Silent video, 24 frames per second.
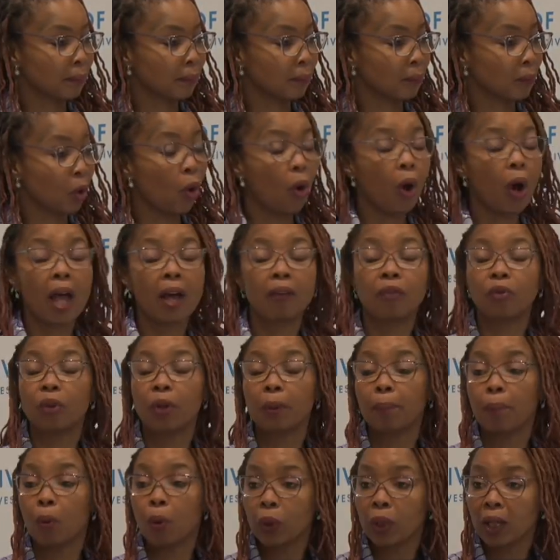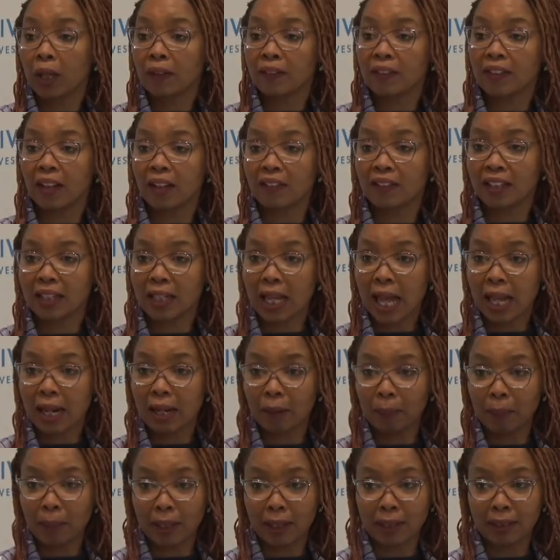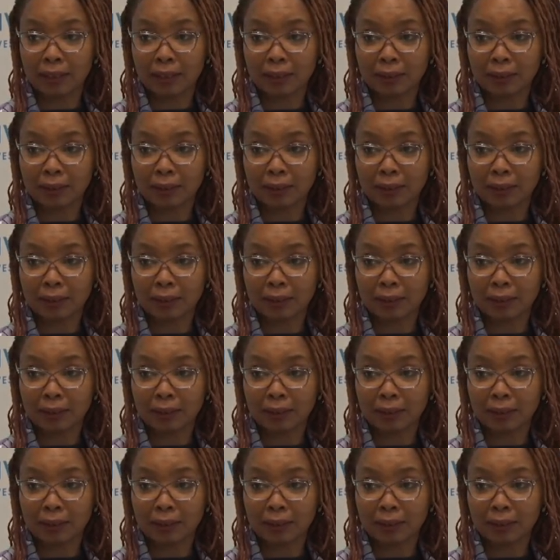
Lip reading: Or have we bought ourselves an alibi?